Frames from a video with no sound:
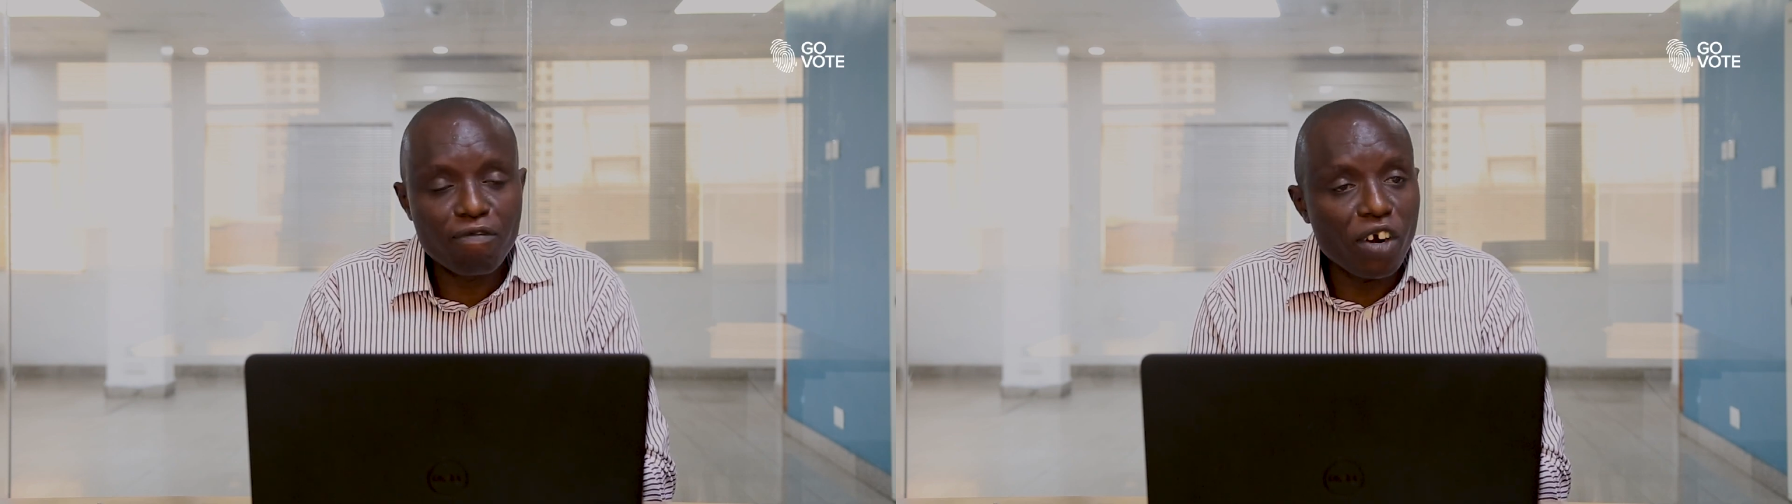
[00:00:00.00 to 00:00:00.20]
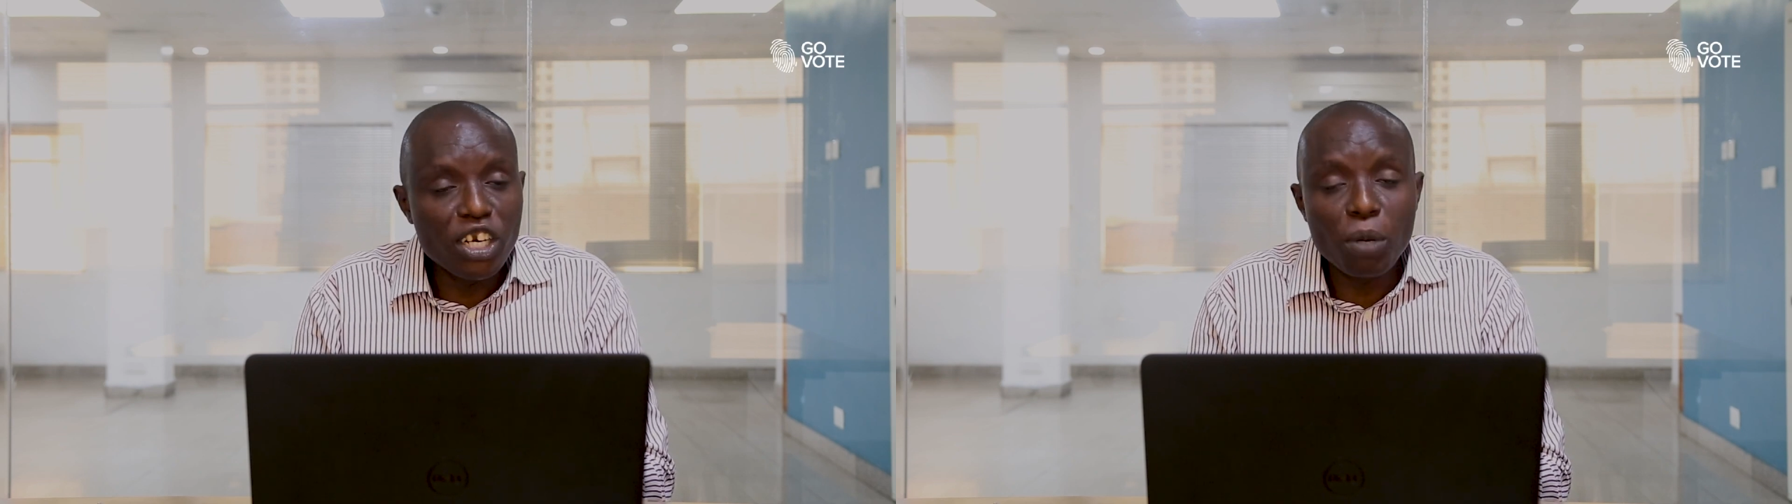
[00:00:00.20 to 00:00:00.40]

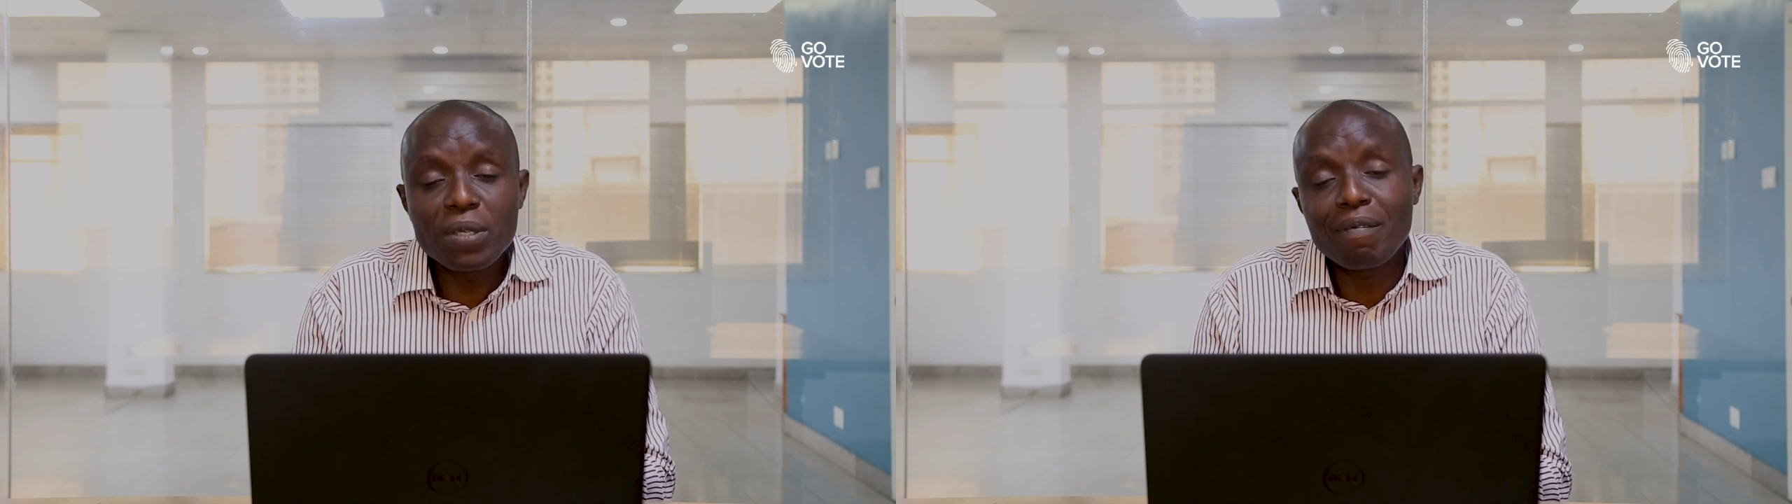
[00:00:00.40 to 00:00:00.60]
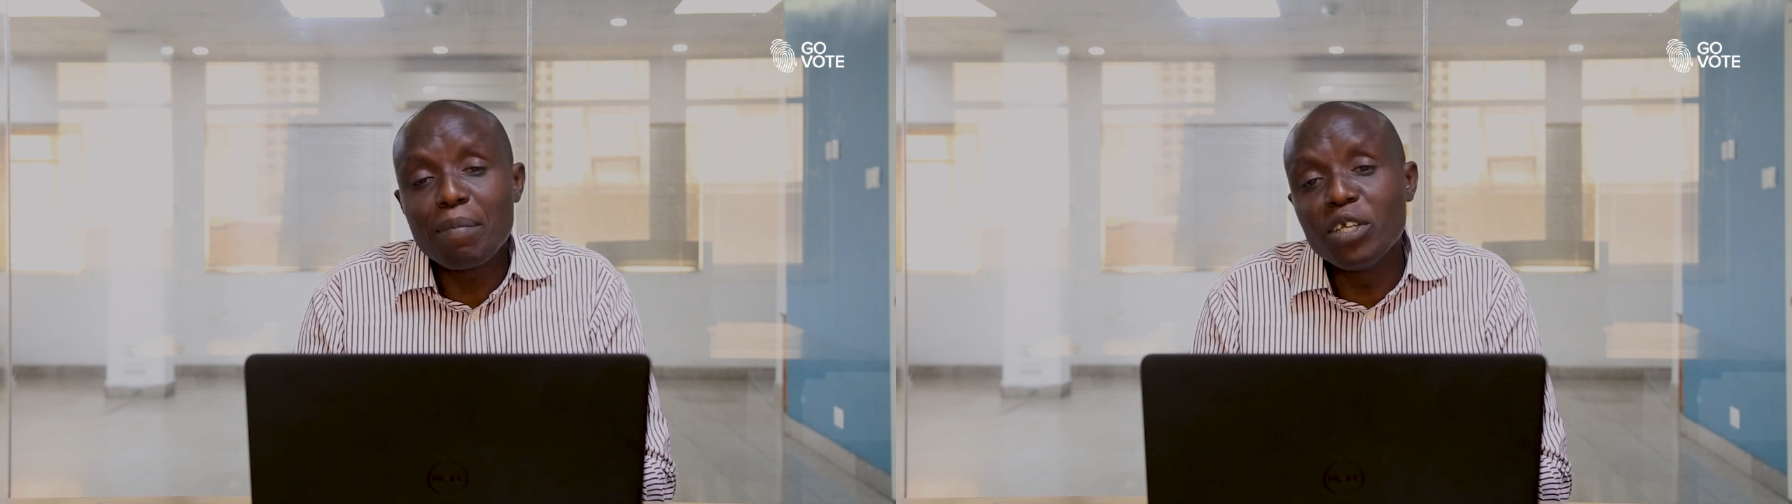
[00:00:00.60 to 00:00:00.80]
foreign
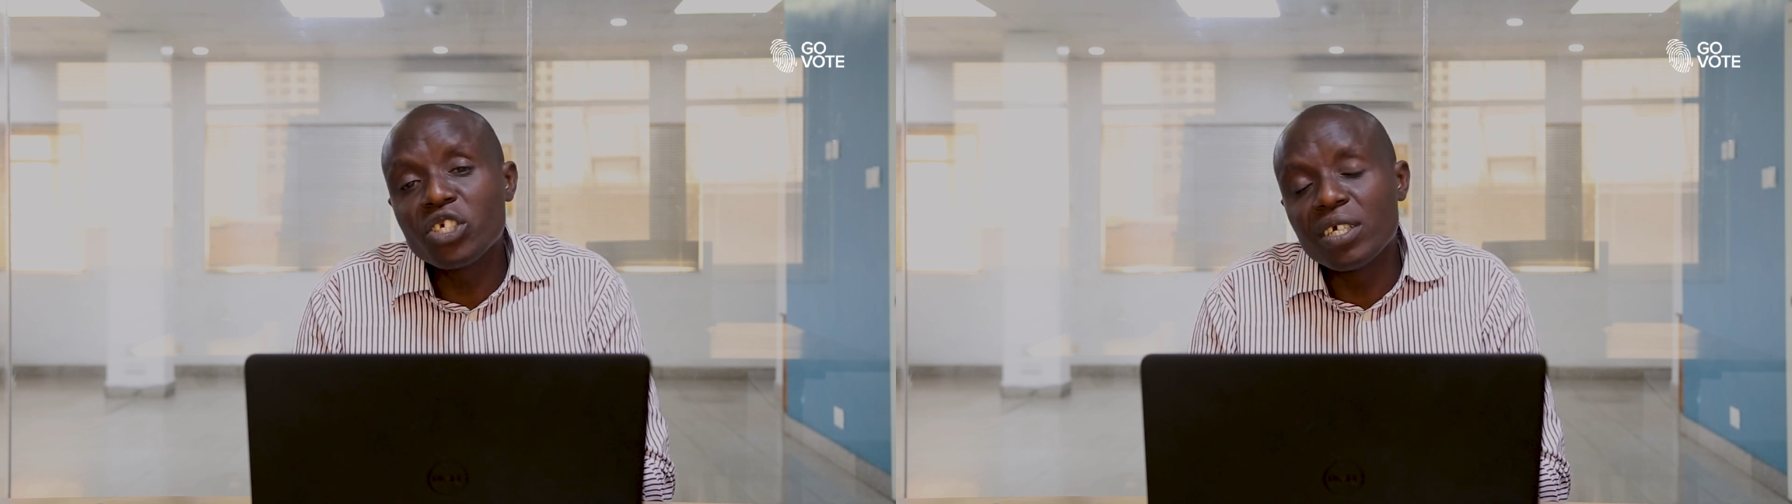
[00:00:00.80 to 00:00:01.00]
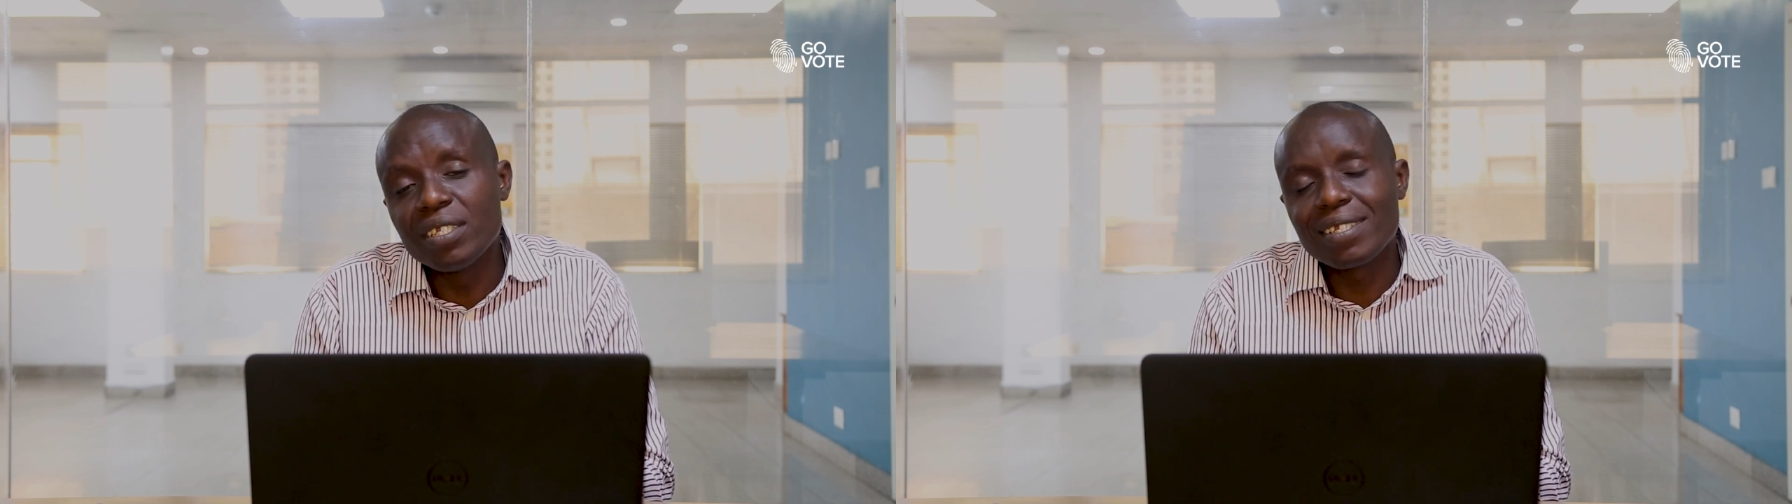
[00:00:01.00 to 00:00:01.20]
observer
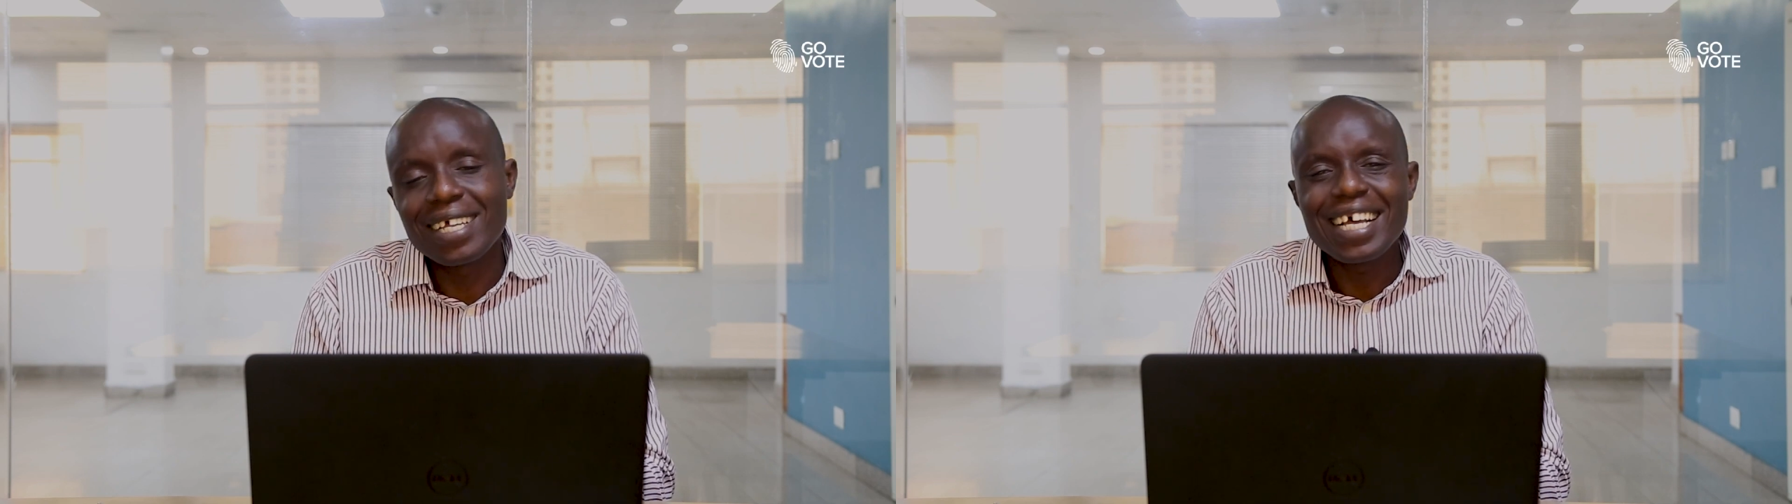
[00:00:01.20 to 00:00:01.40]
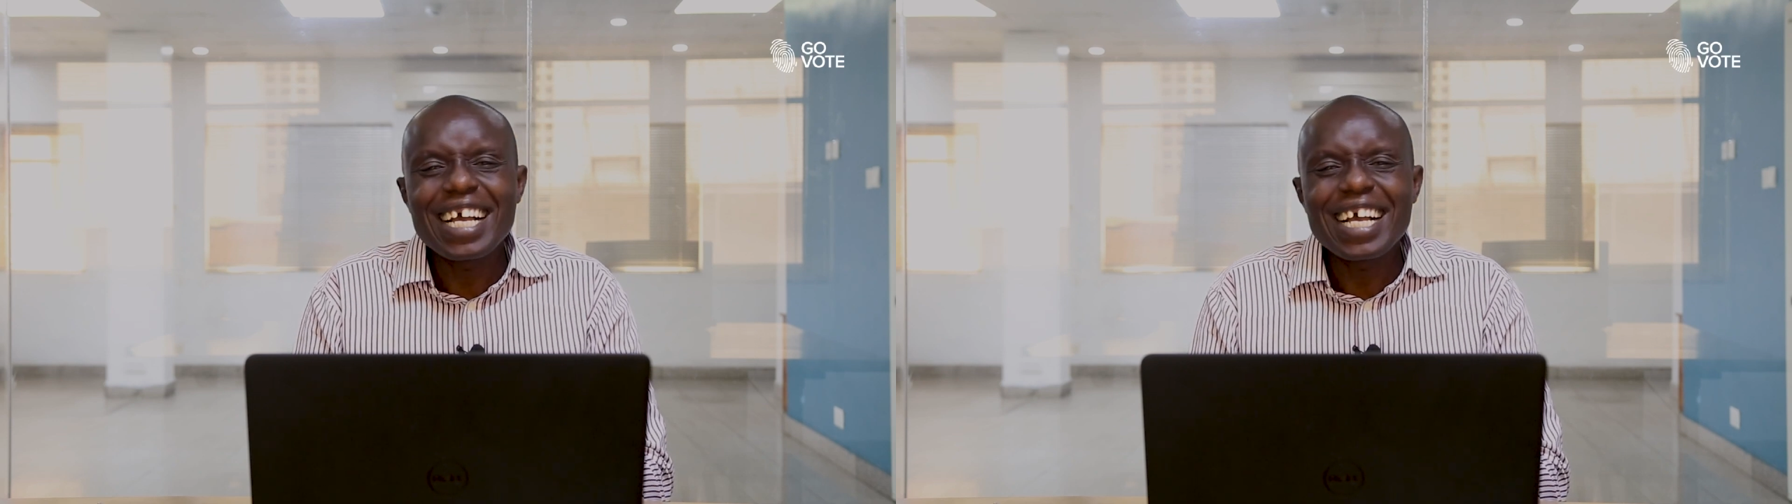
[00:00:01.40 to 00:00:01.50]
missions